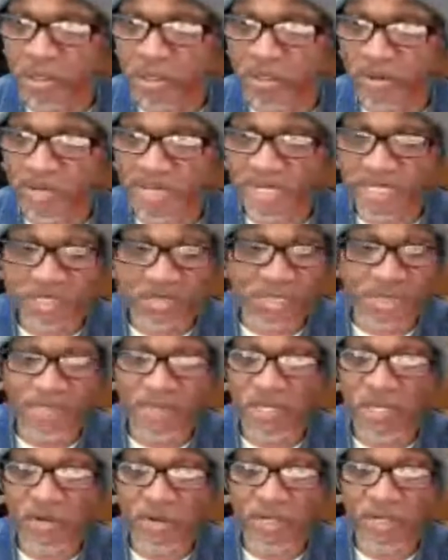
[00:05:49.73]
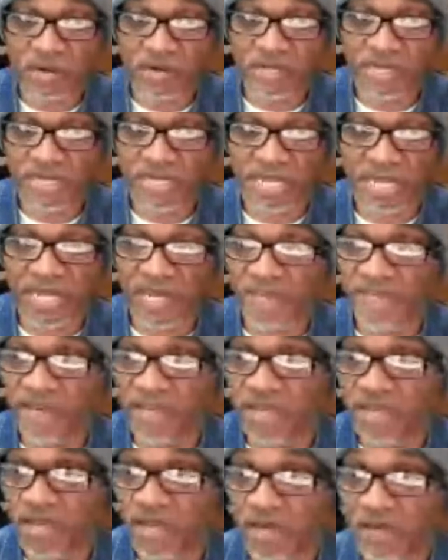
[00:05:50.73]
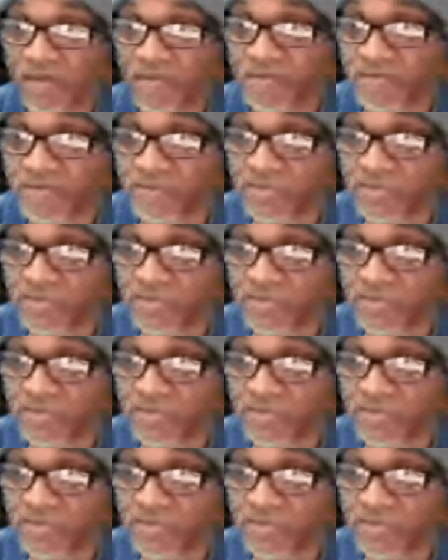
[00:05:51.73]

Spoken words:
Okay, so let me go ahead on and get out of here.